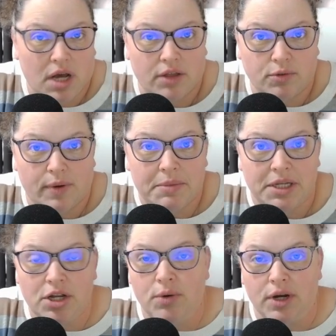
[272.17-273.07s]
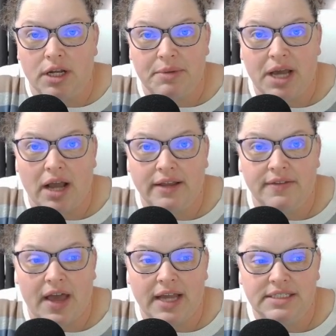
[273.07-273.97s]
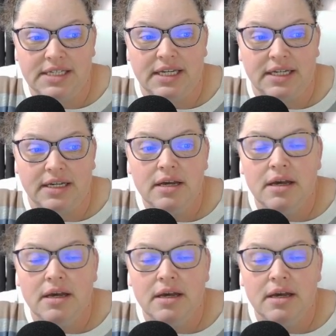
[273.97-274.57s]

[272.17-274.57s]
other women who are going to be hiking the AT